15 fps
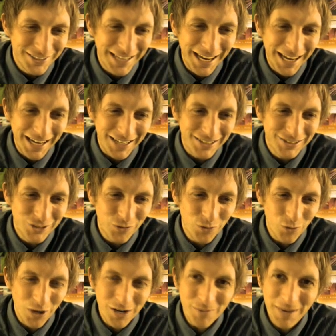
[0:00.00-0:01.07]
Okay, so if you
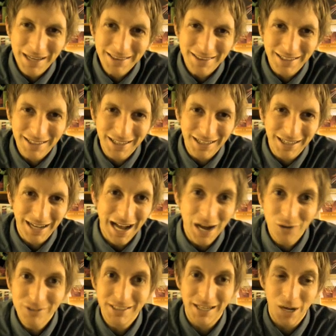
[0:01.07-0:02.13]
want to make the
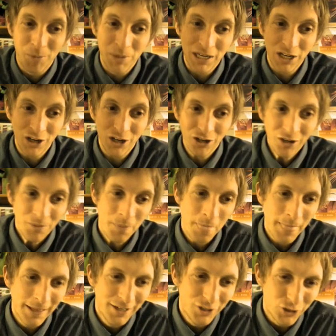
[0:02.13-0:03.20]
house it appear,
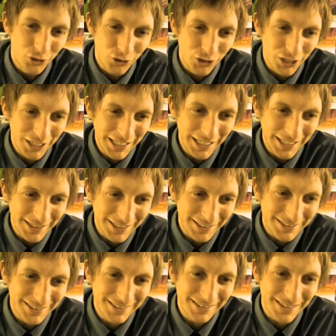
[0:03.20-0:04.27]
you're going to hit the
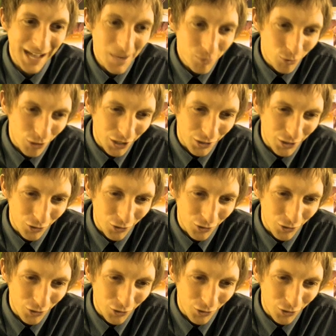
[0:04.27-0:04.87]
stopwatch.